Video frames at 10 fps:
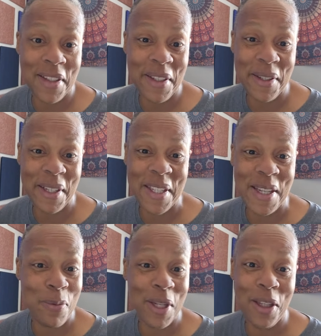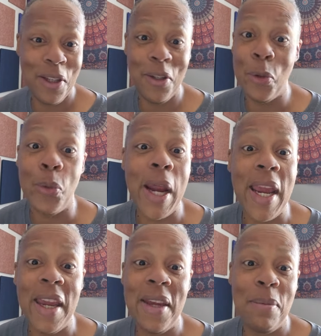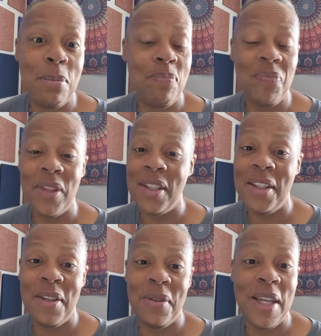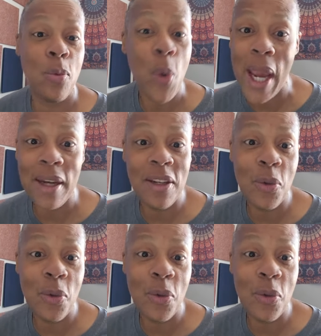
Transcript: You know, like I said, whether you're in the rain, get wet in the